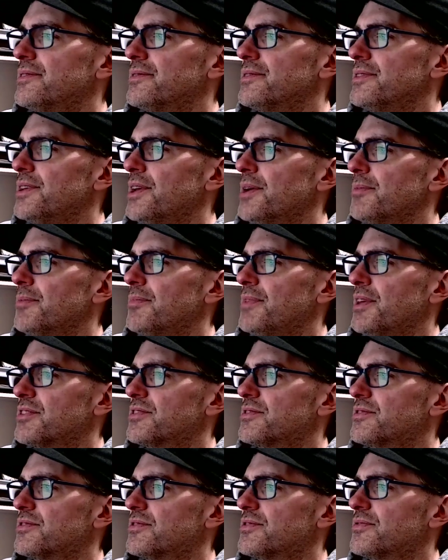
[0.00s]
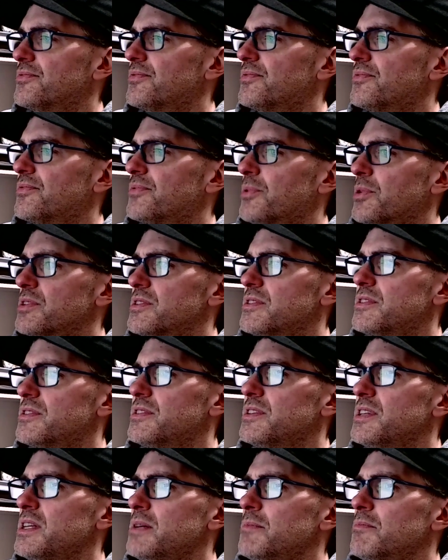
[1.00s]
Yep, next
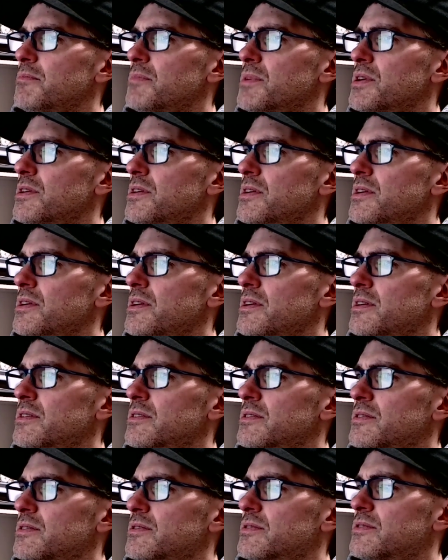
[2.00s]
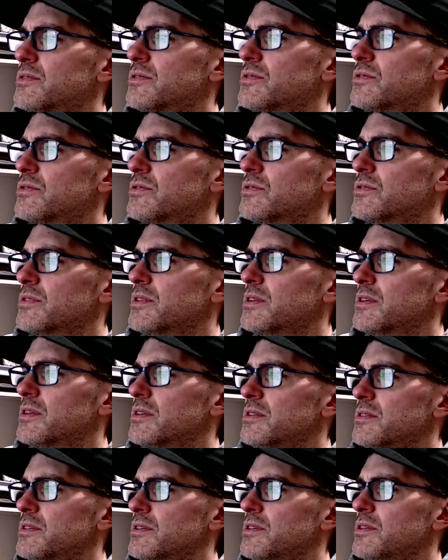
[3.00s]
14 months.
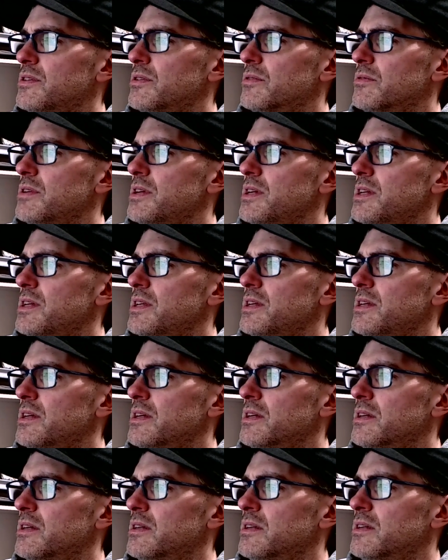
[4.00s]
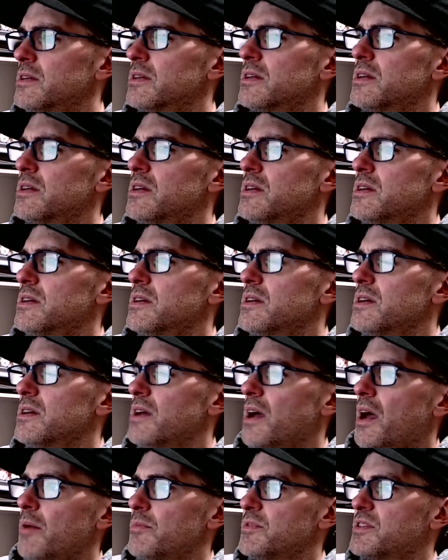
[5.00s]
Continue reading.
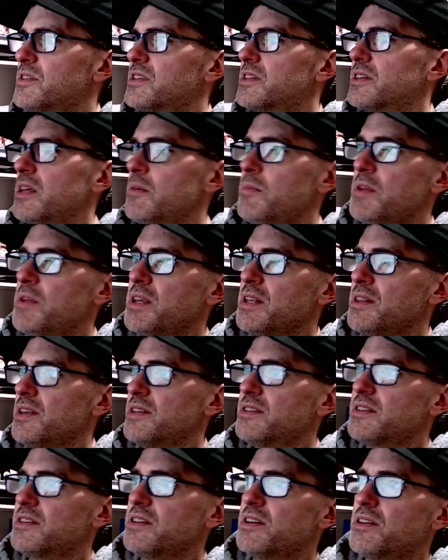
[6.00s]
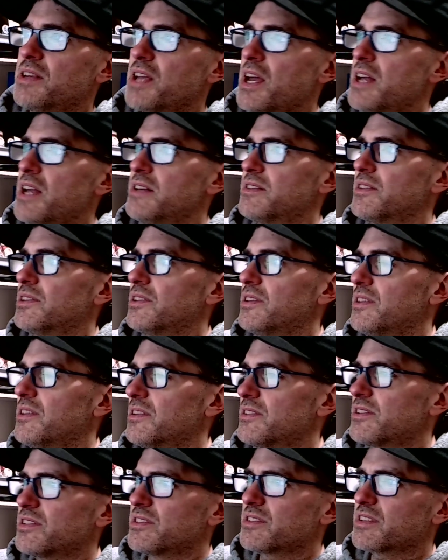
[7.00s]
I'm skimming this here, guys.
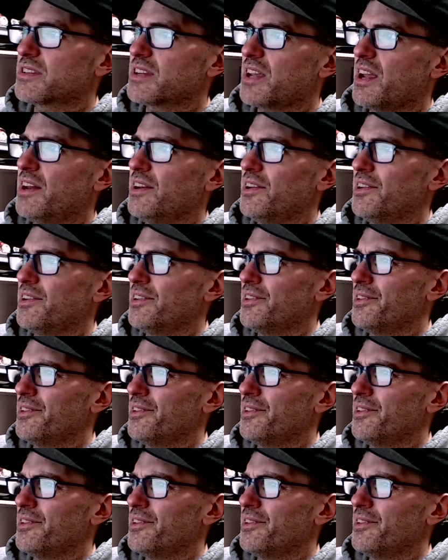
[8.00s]
They're just kind of.